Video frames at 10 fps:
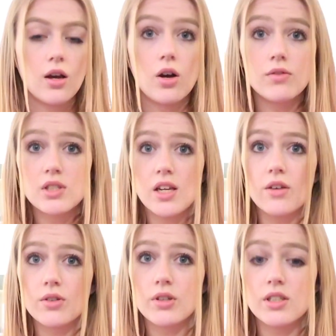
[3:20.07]
Obviously,
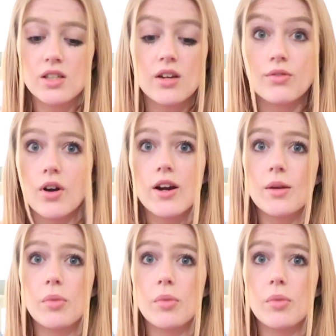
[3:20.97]
I've already said a frying